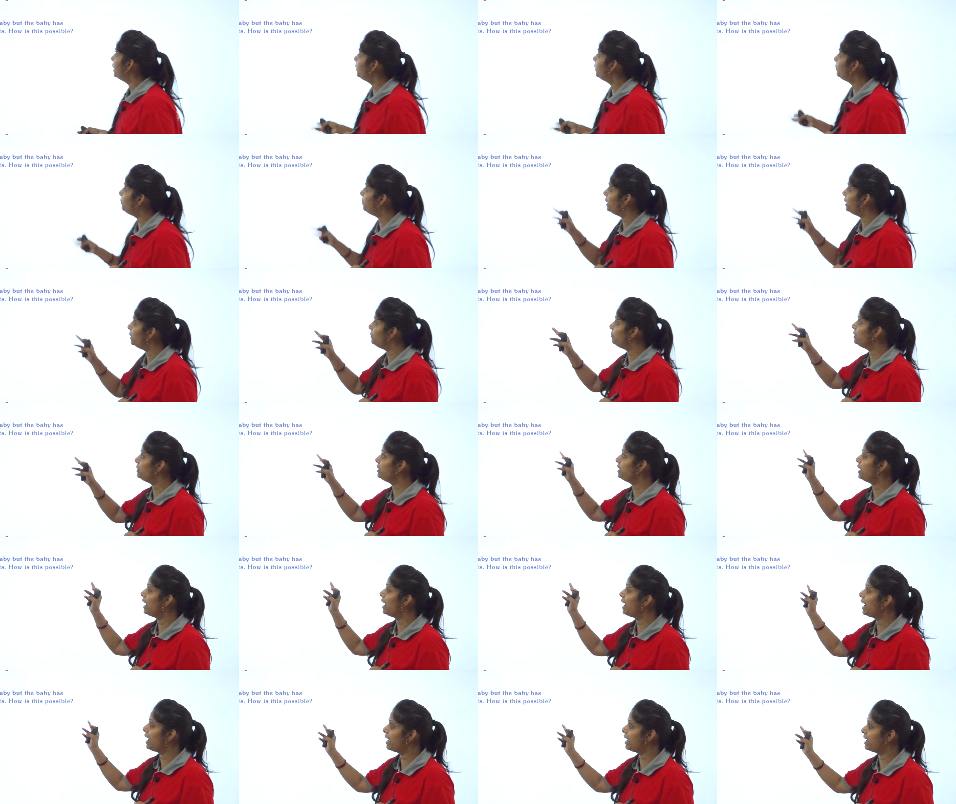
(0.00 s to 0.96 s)
a baby
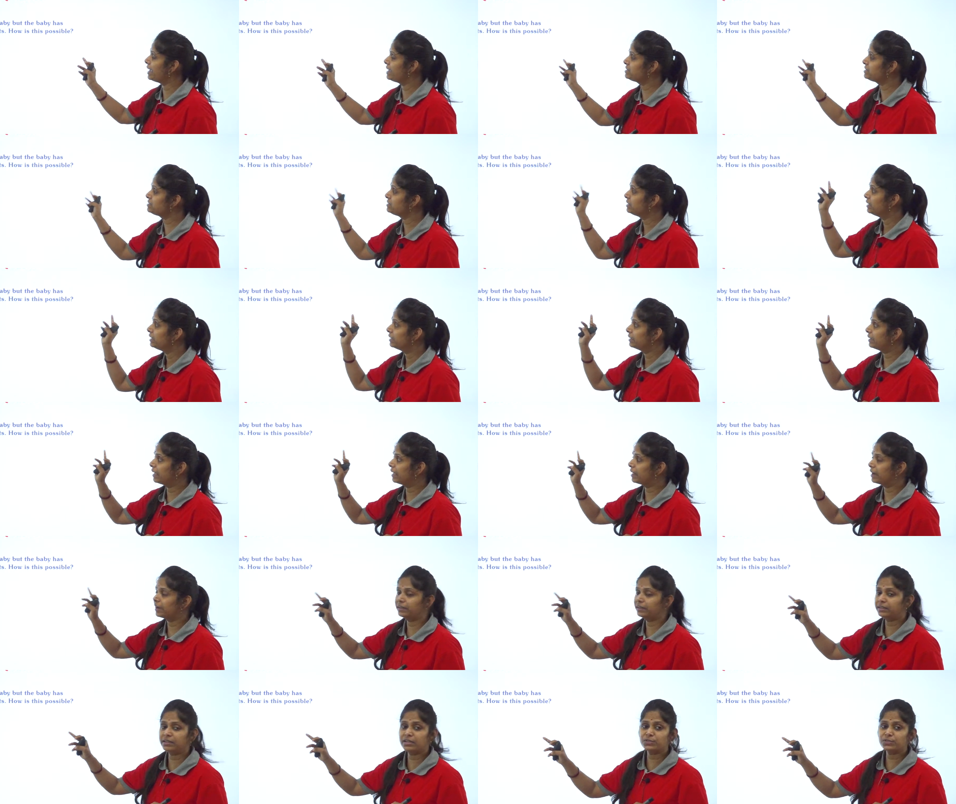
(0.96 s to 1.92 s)
has
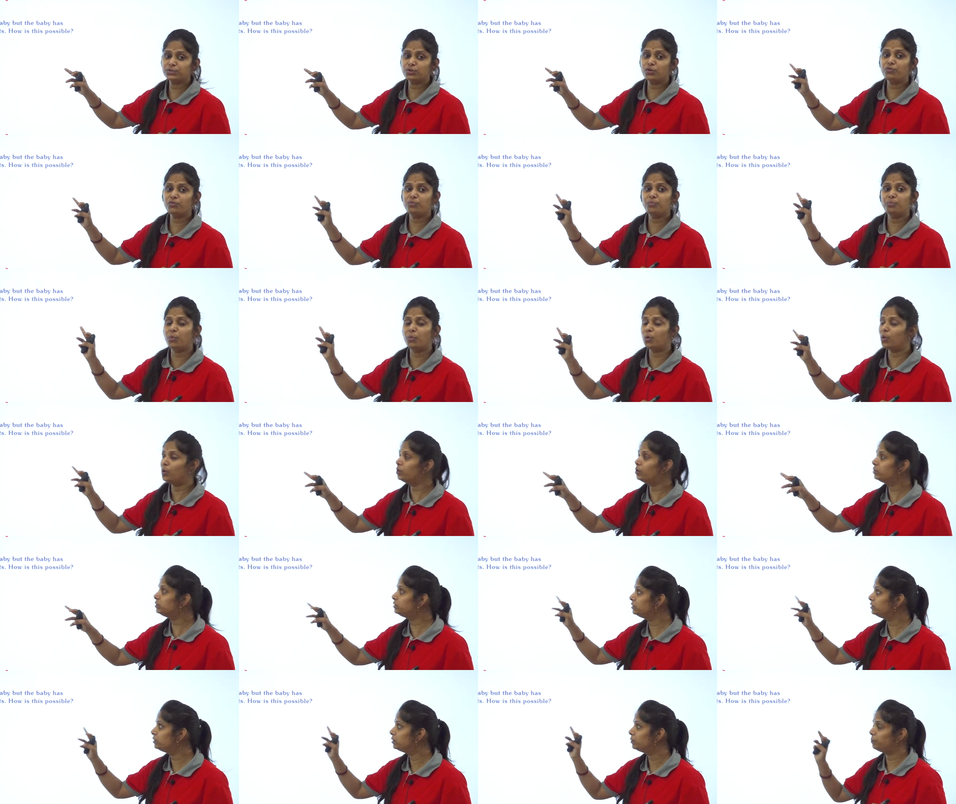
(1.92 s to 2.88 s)
characters of
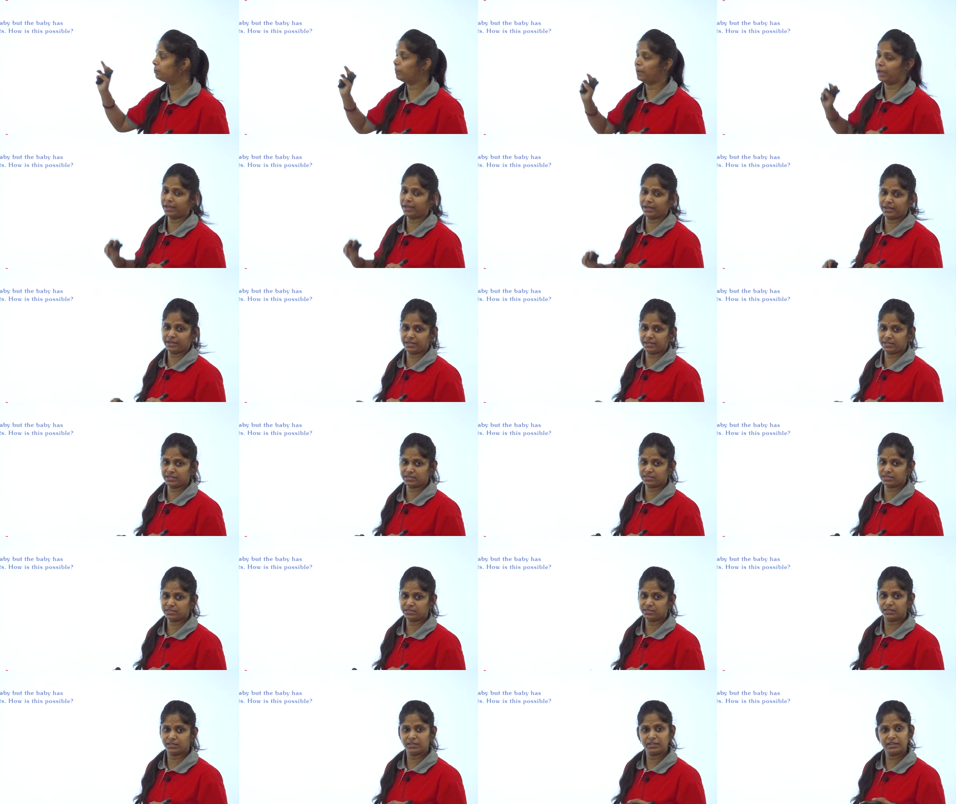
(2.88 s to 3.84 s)
both parents.
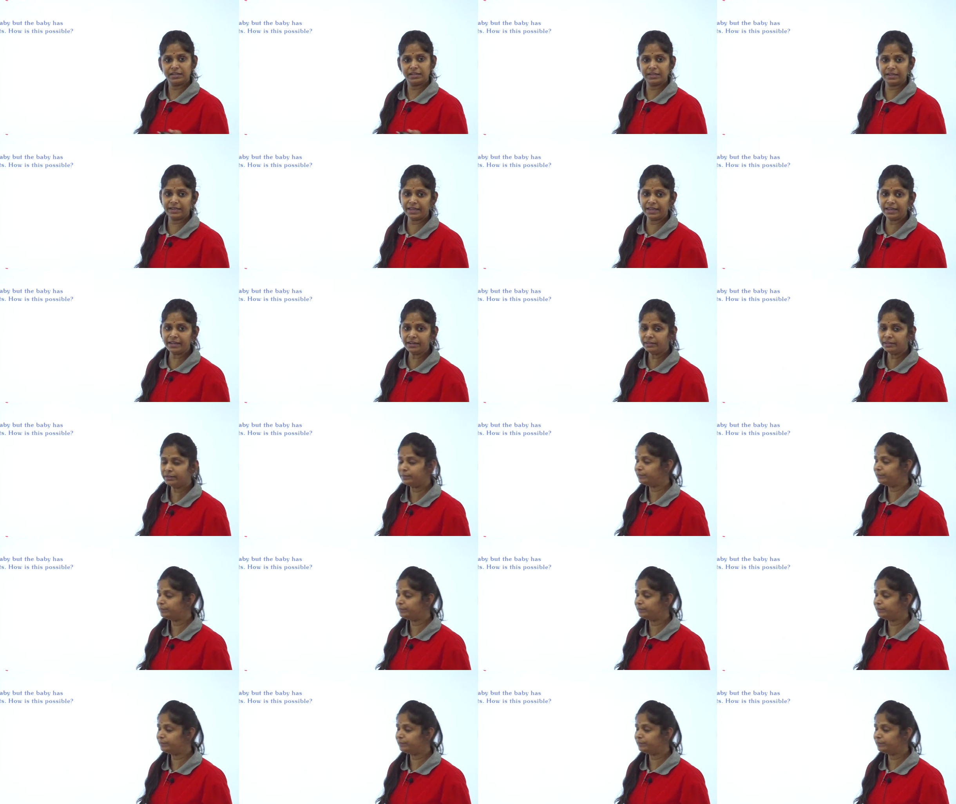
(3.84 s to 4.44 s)
Clear?